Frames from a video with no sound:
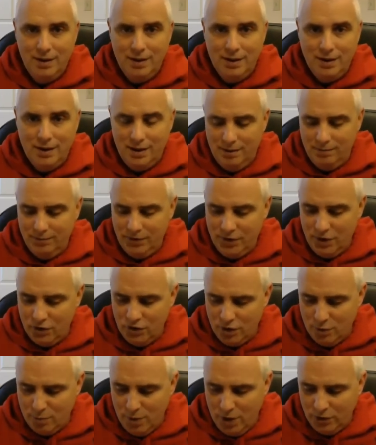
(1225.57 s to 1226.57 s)
Um, so,
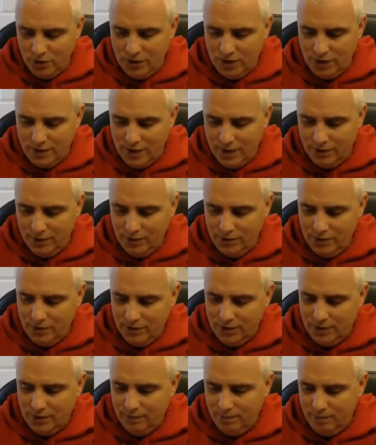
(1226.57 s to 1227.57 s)
so most of
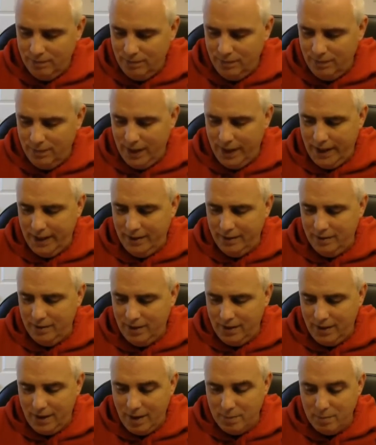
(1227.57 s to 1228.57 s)
those like
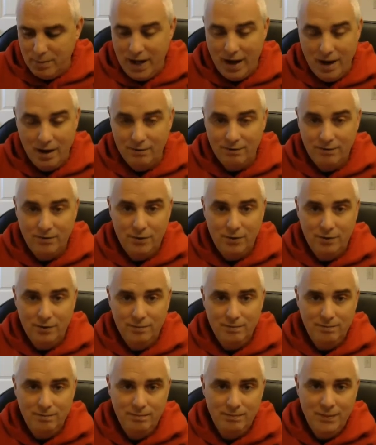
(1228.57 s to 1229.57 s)
can be helpful,